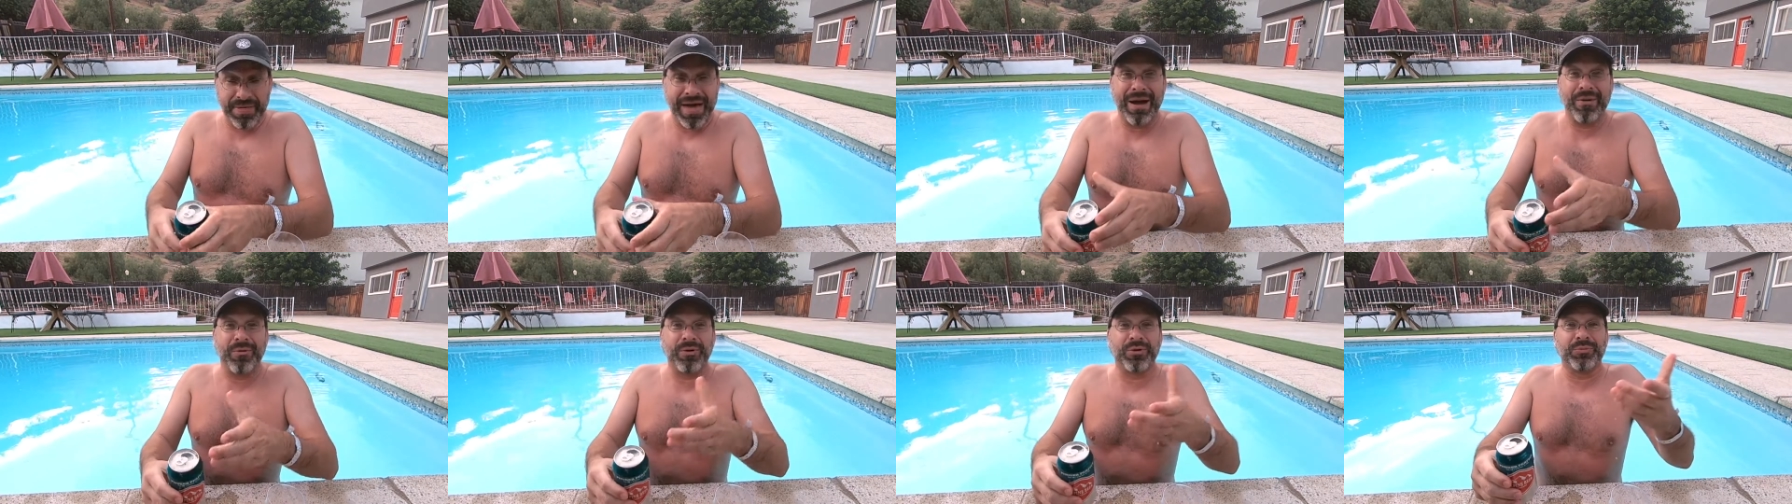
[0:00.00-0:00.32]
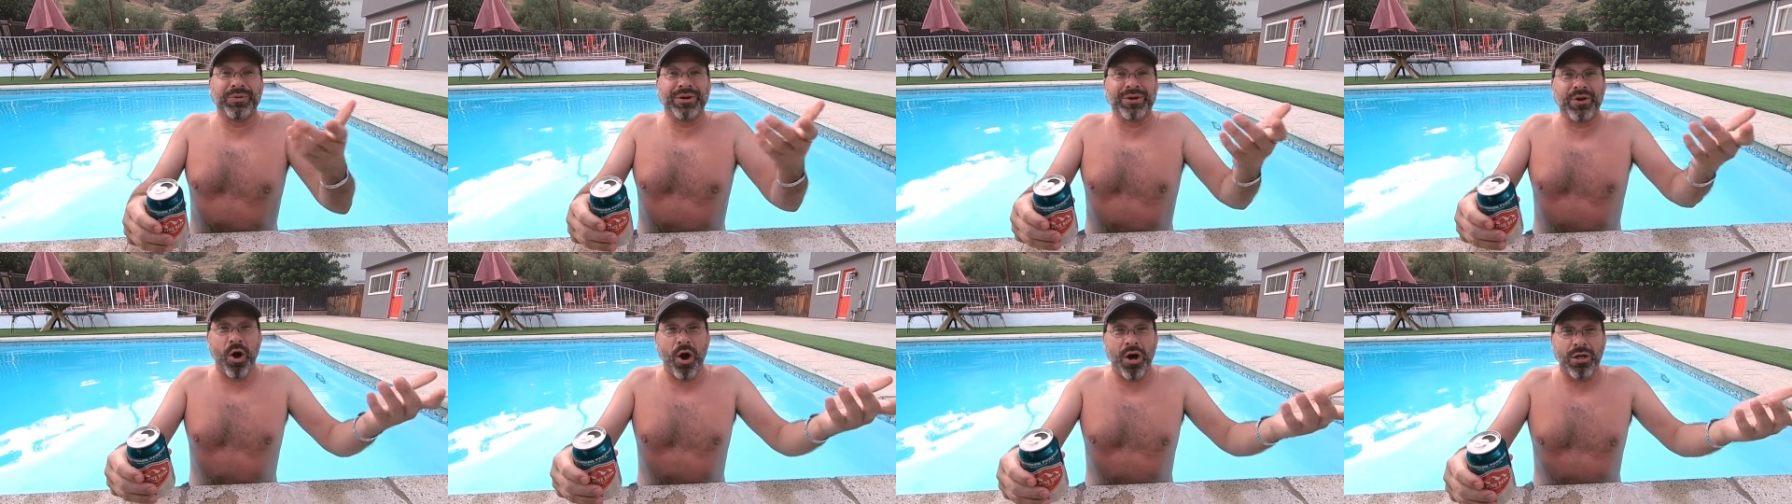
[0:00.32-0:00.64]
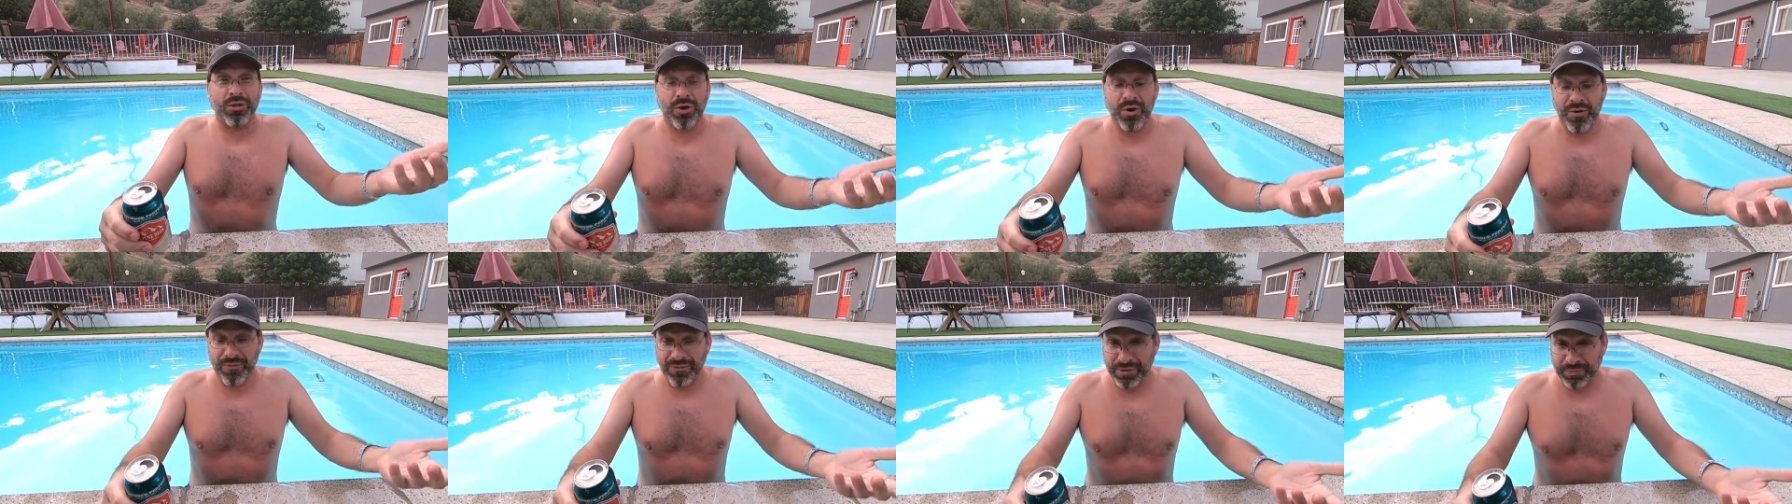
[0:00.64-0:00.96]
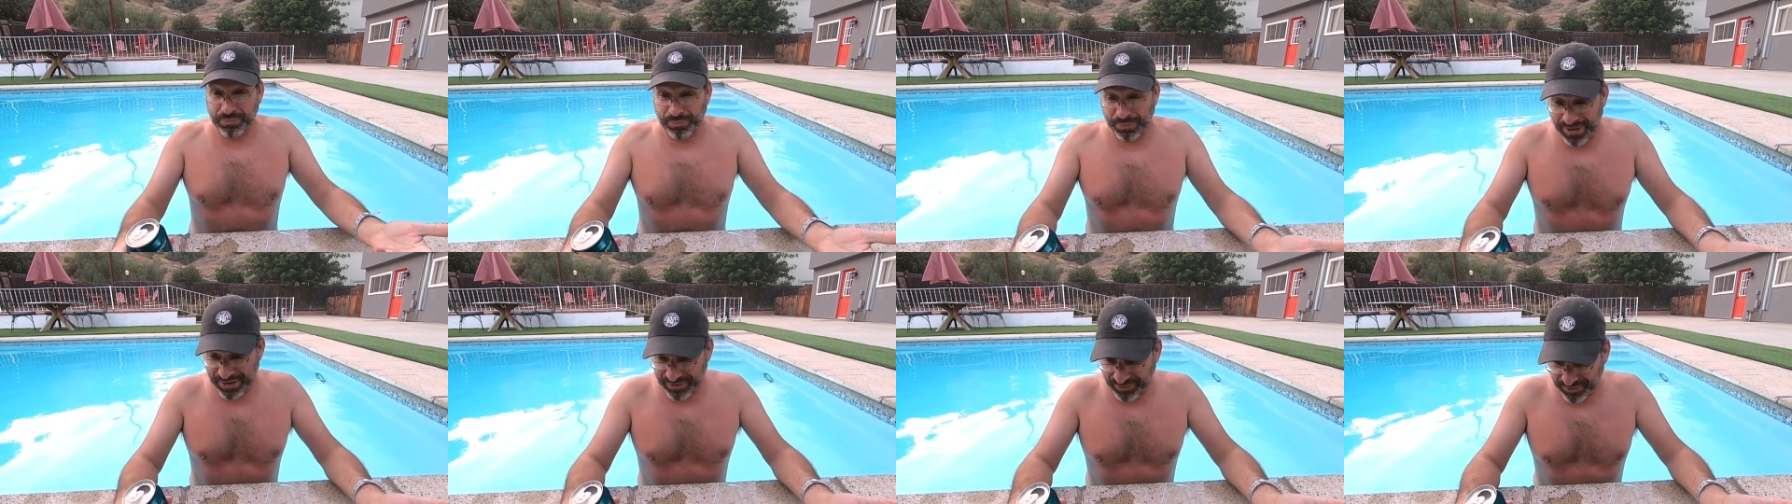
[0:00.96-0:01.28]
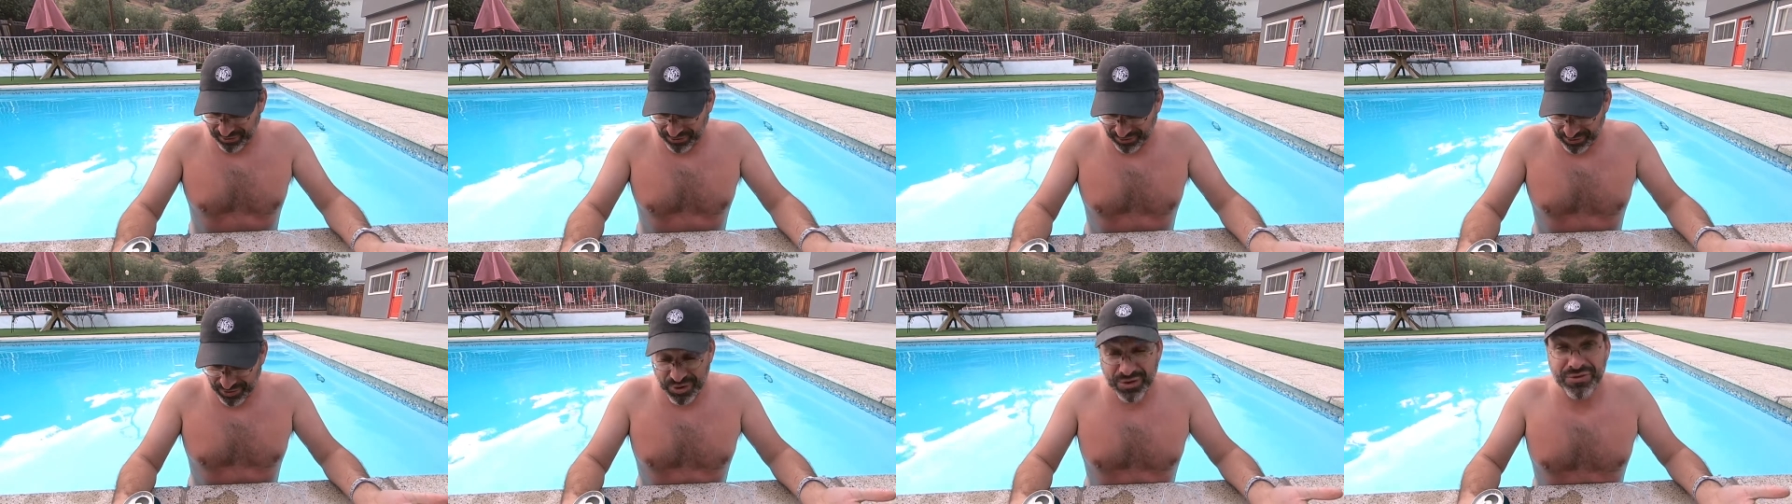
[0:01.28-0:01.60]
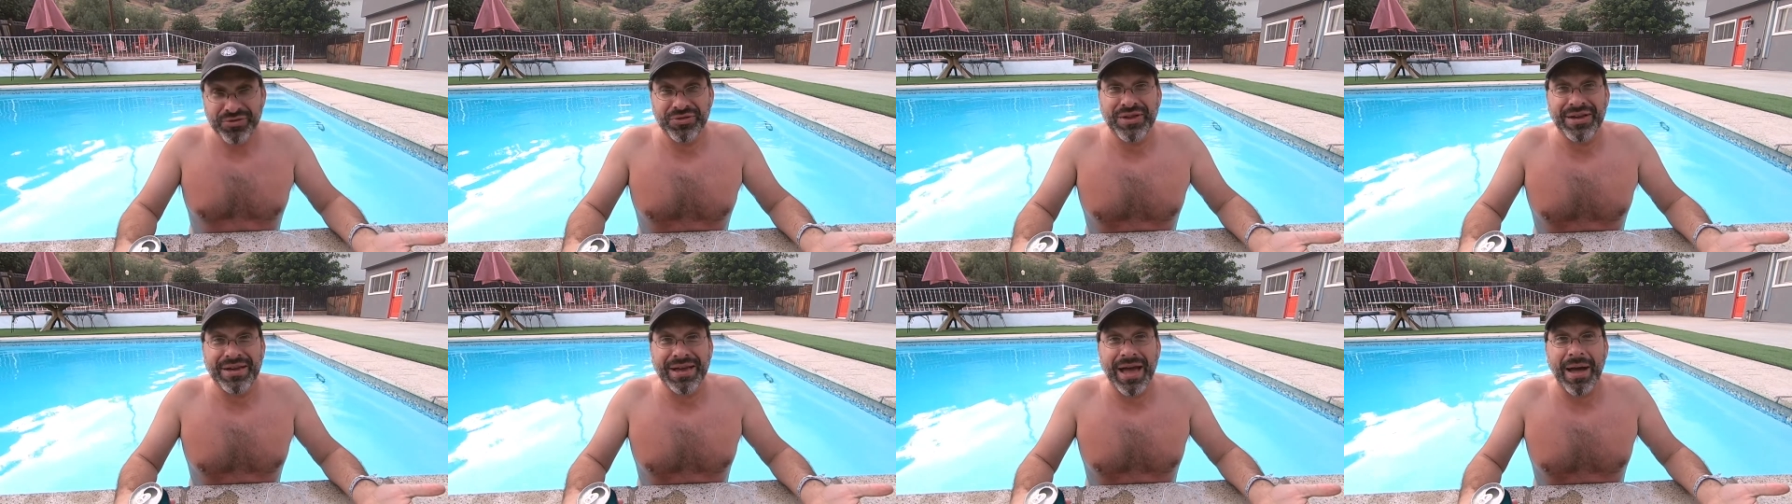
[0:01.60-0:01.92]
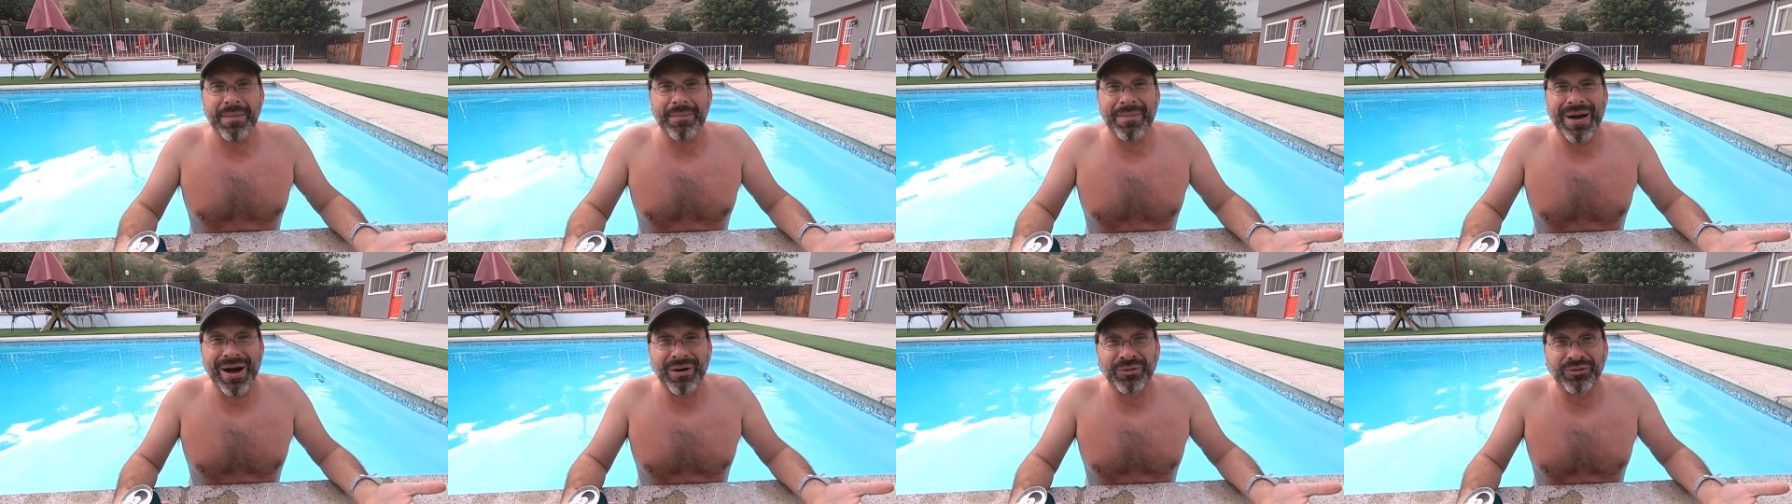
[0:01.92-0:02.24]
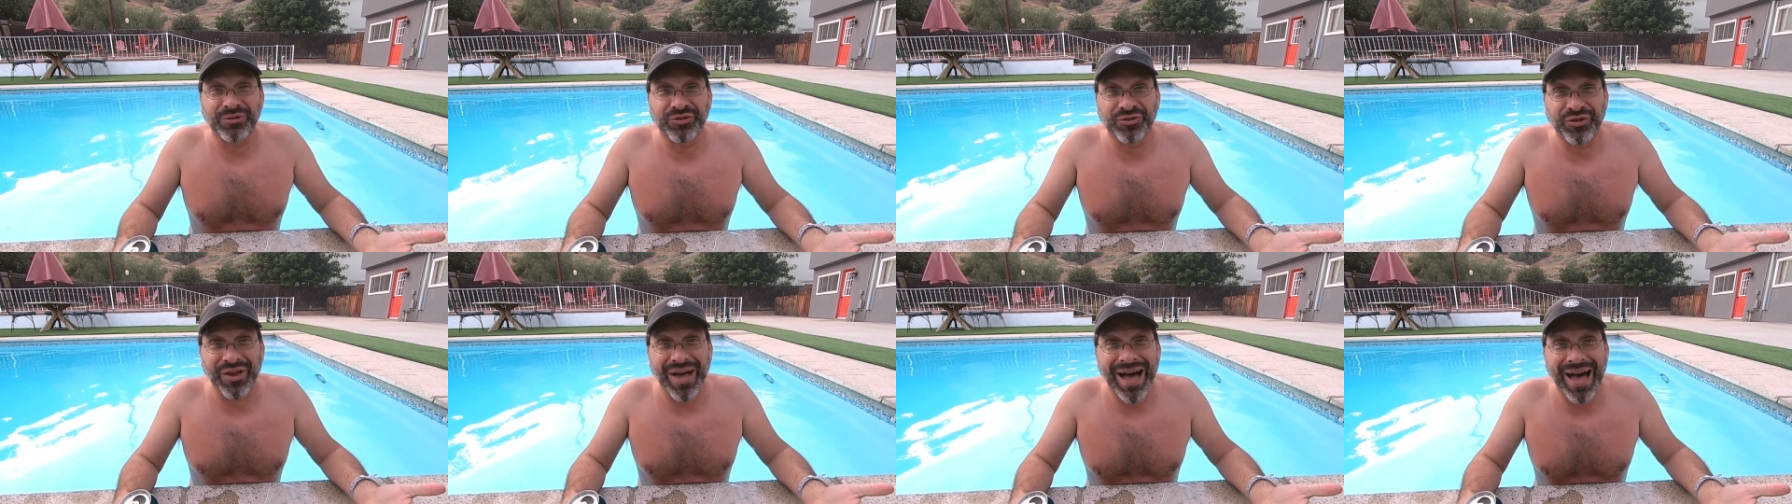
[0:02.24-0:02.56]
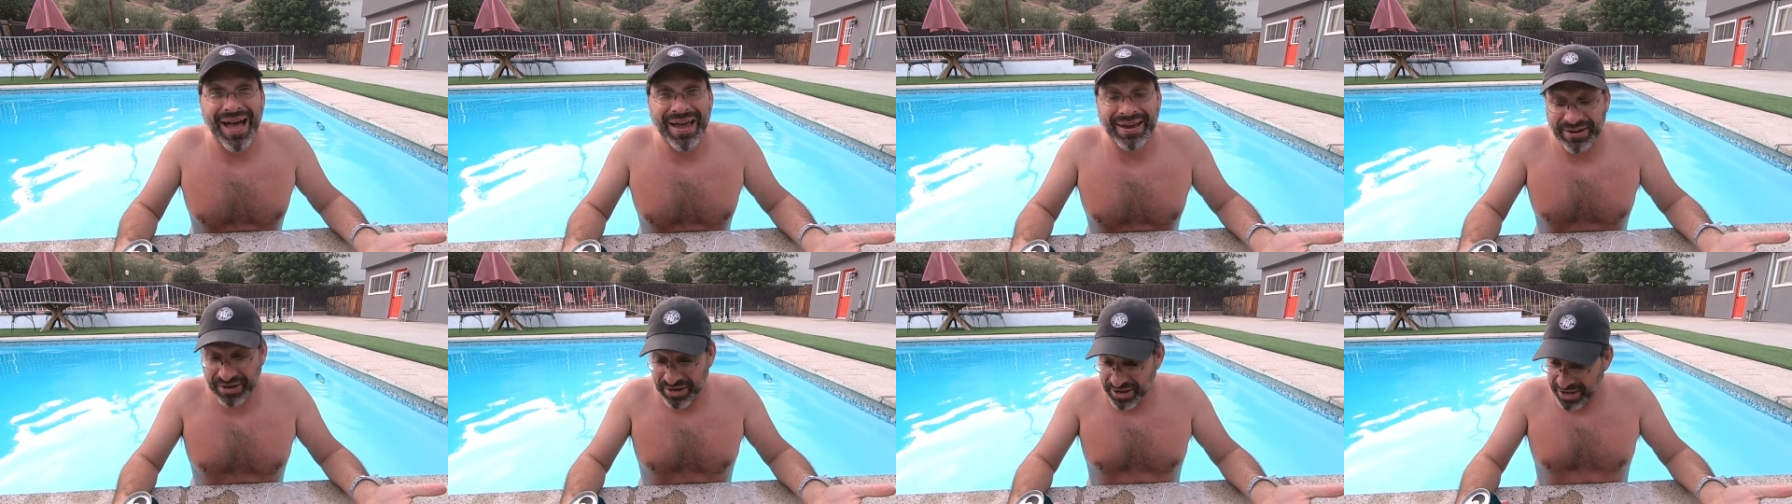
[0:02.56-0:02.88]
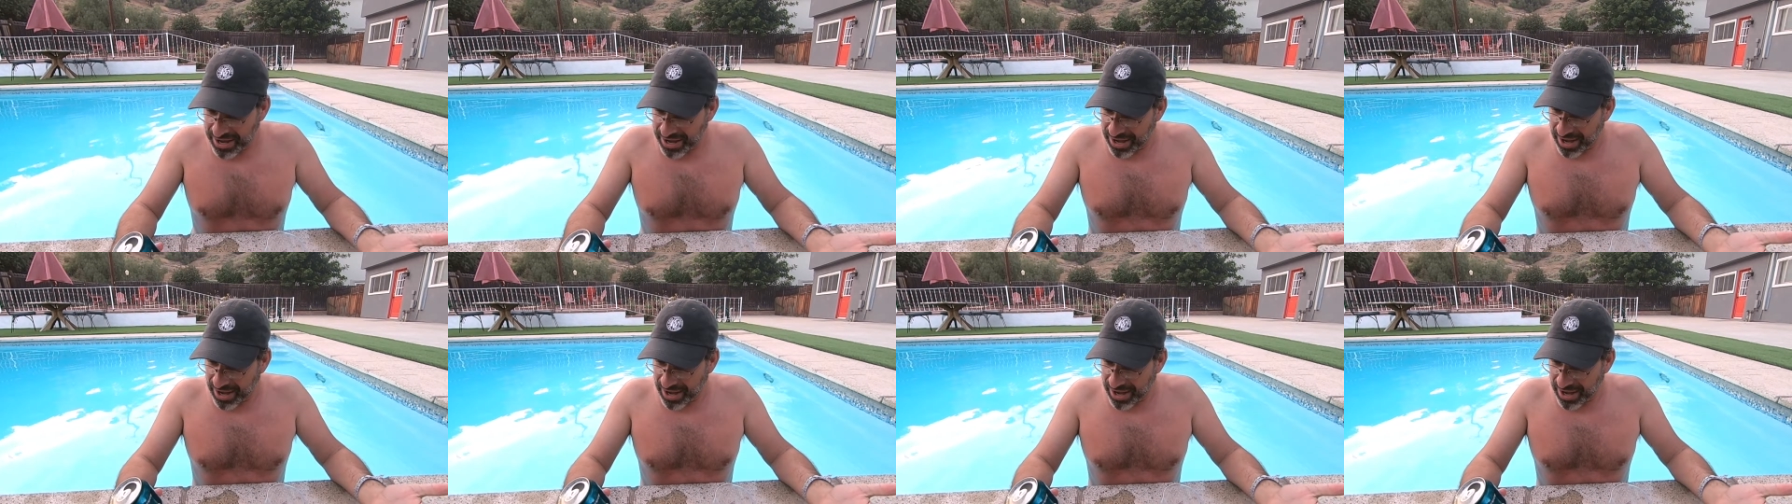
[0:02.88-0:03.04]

that one went all over the place. It's a good thing I'm outside.